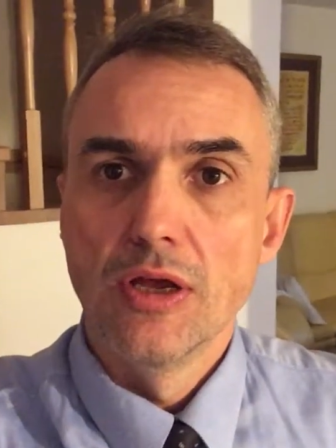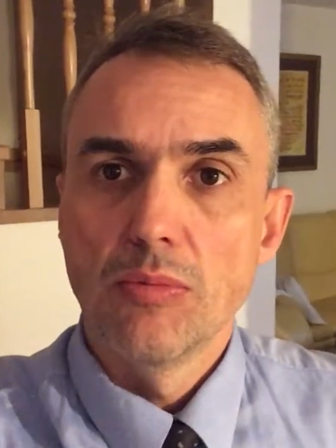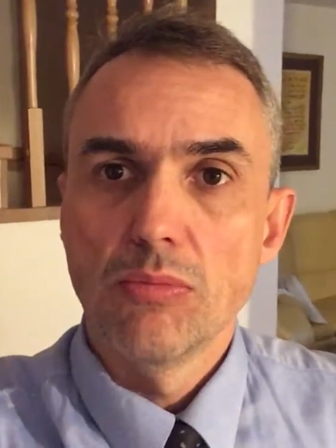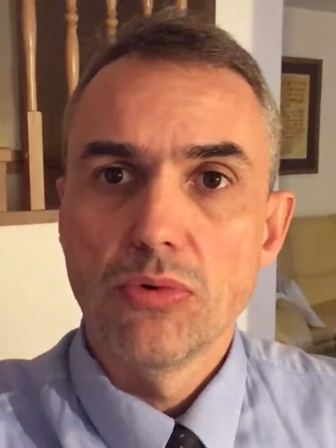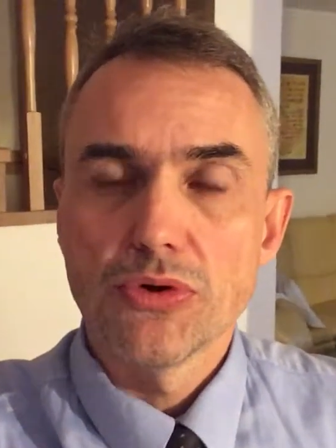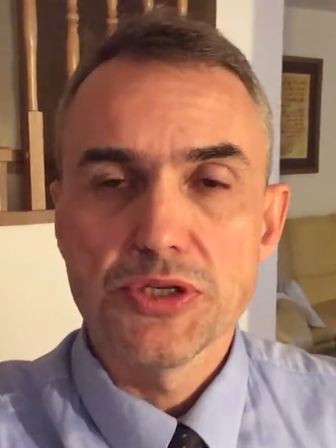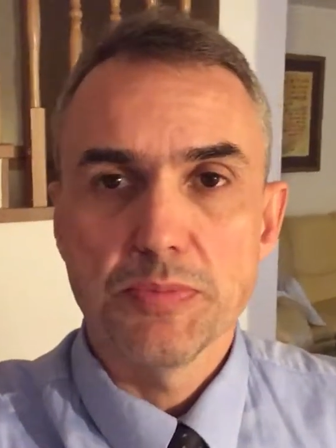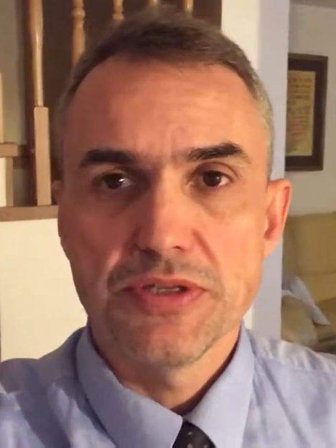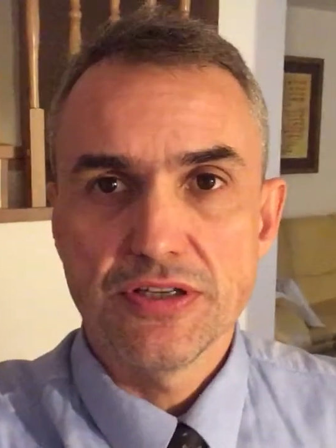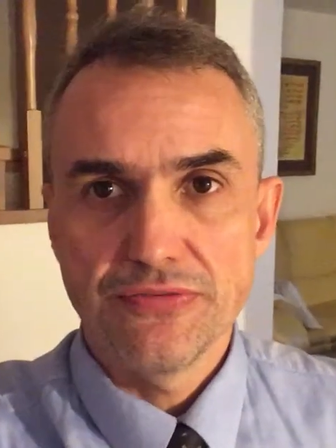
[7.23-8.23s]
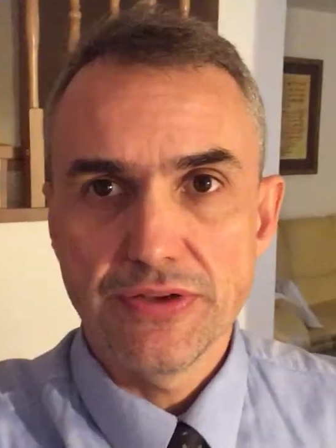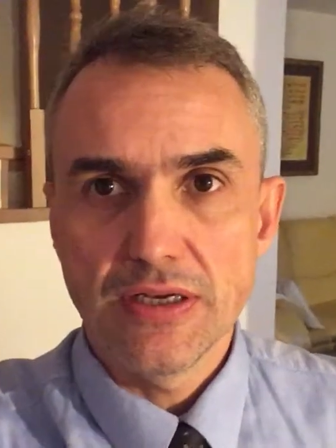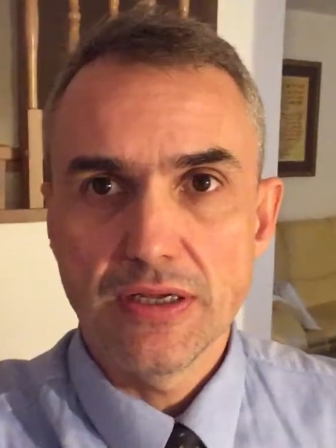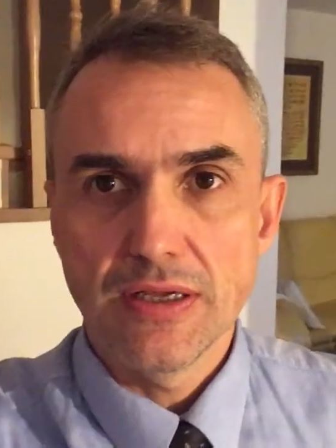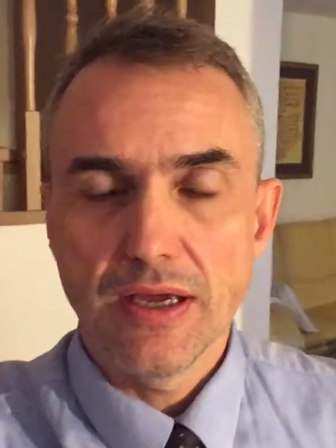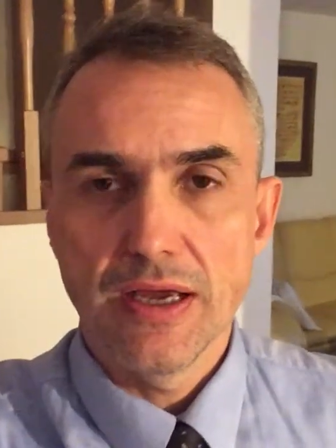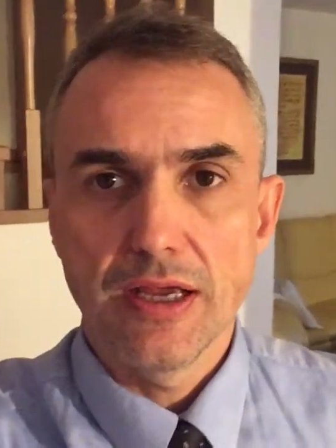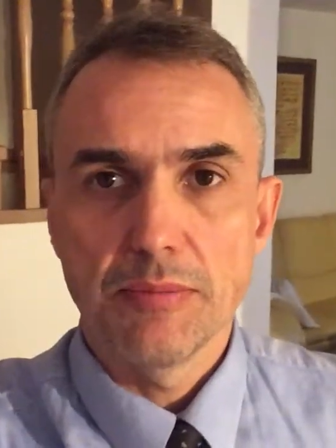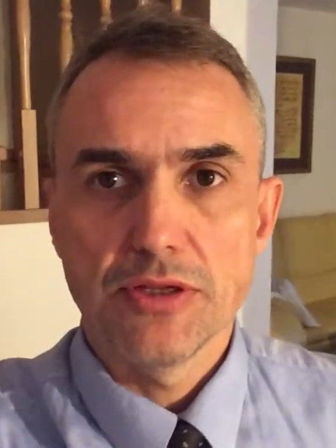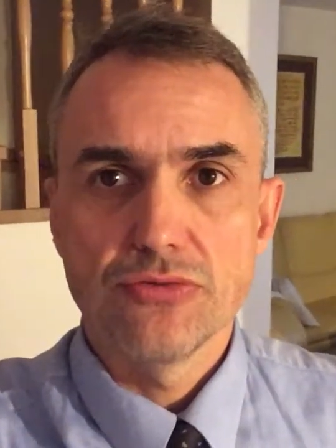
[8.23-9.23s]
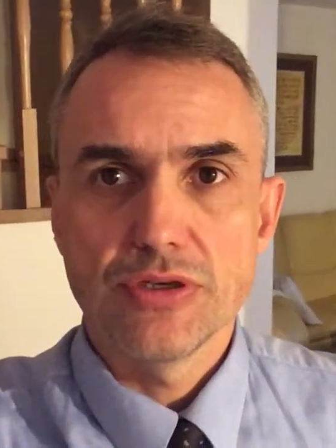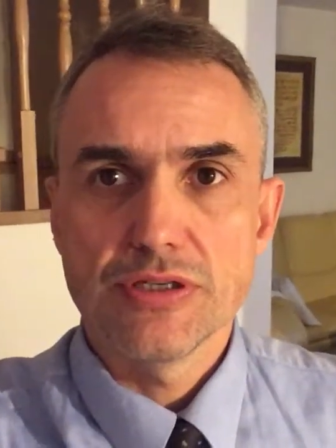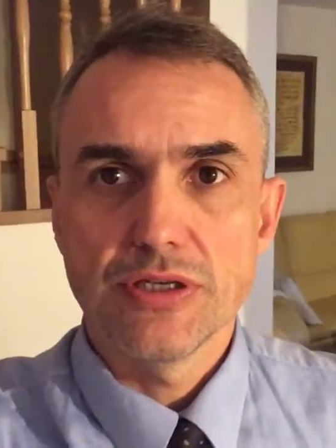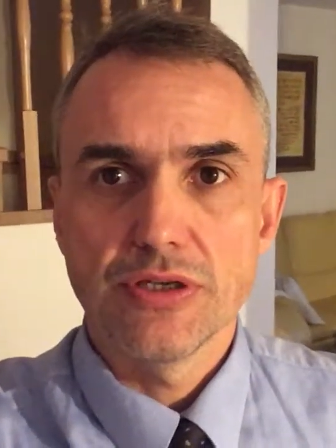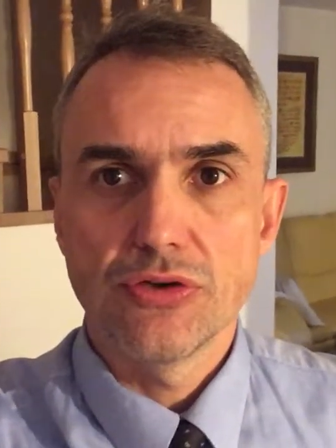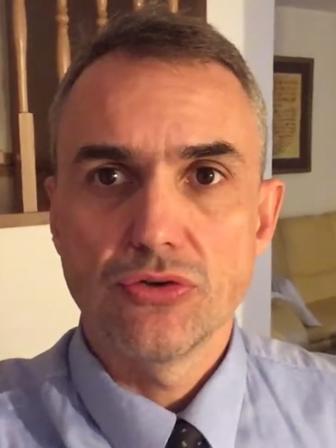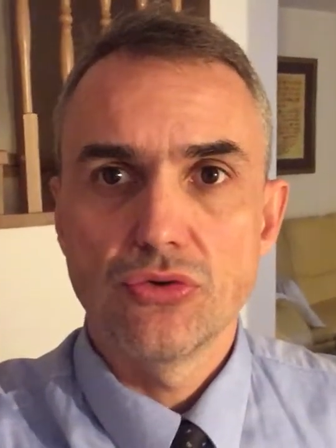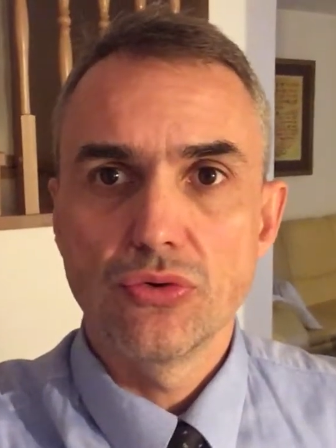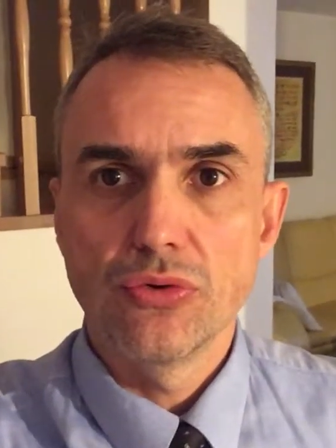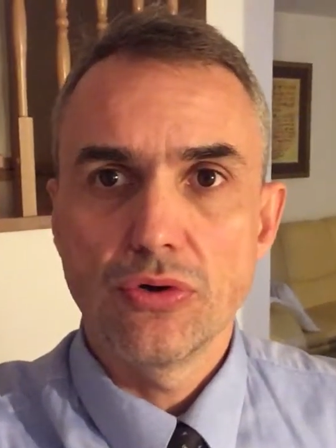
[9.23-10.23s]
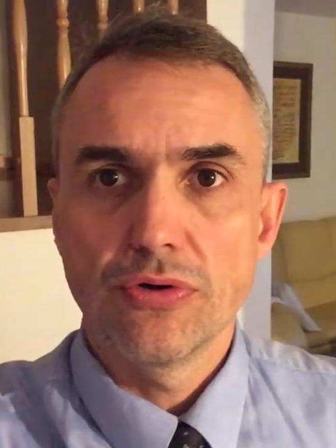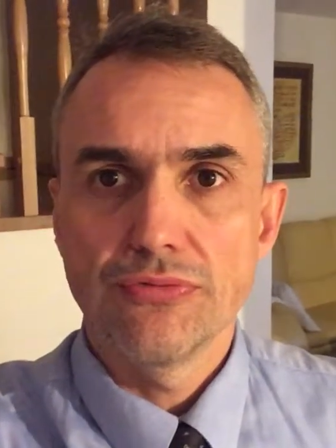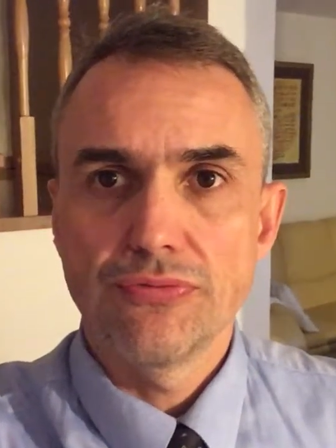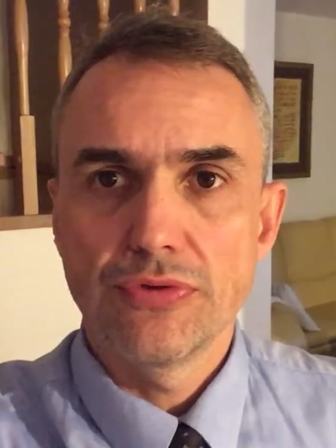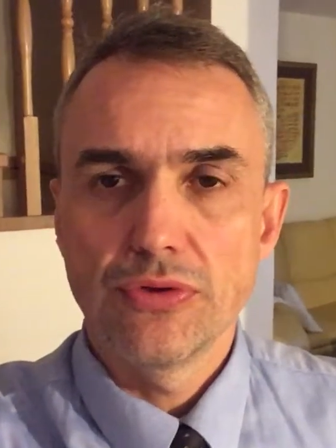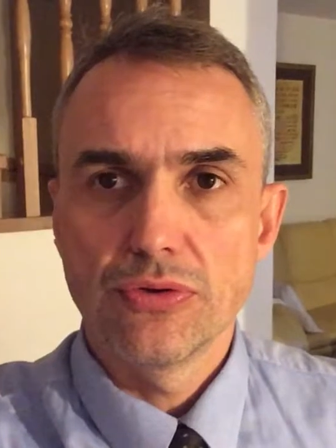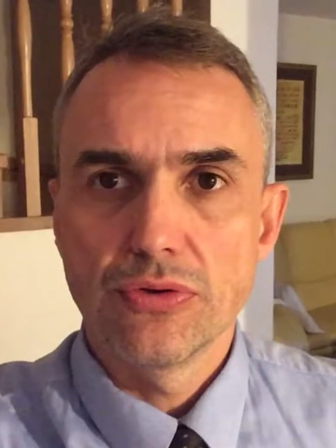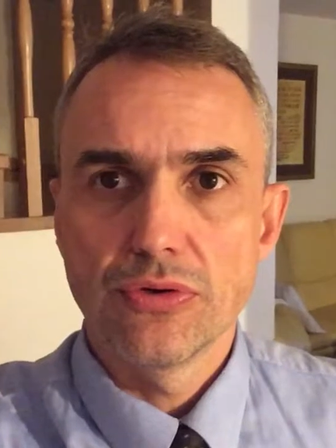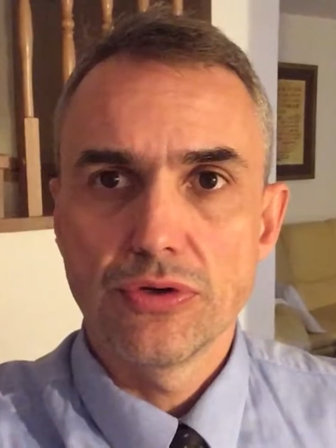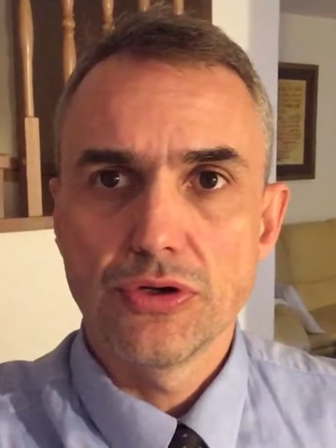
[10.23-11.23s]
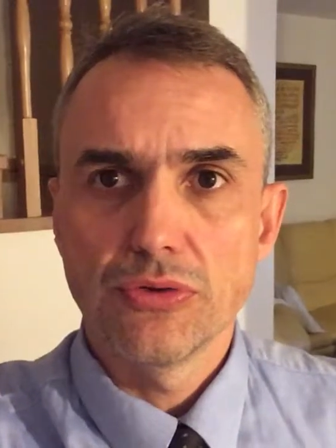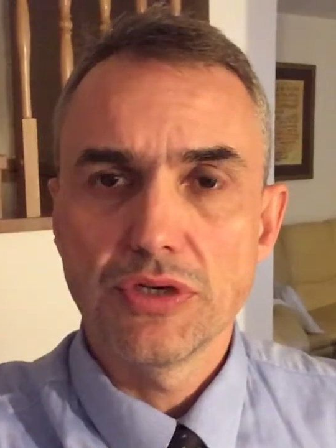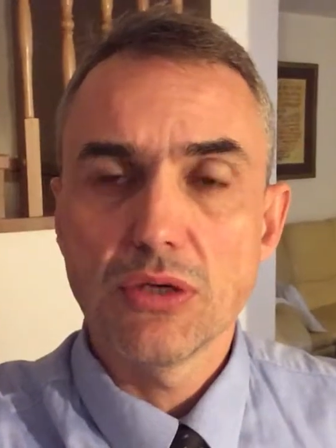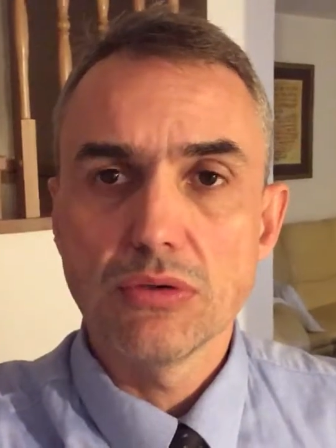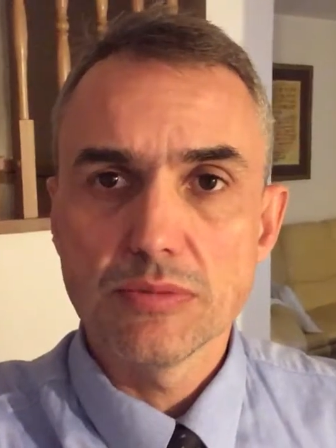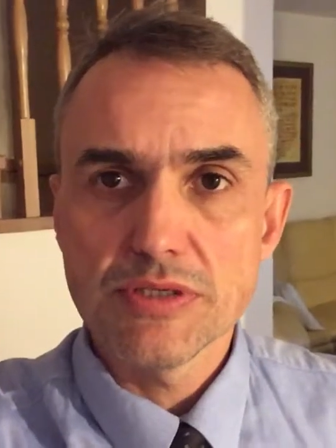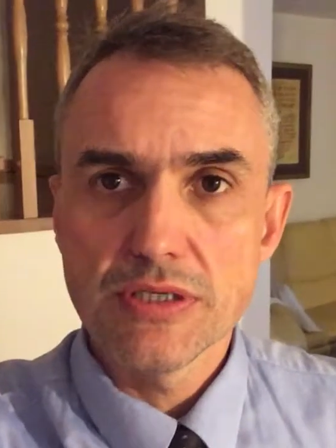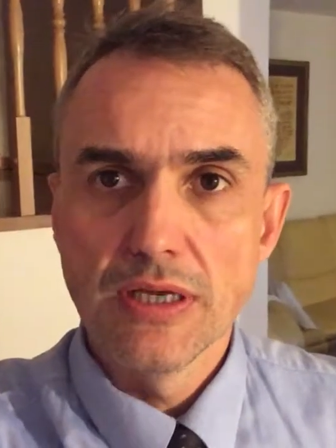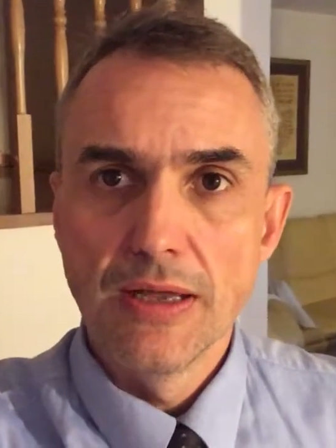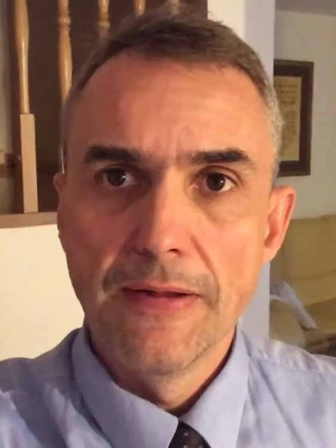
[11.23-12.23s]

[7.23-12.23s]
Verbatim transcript: more specifically I am addressing two of your curriculums,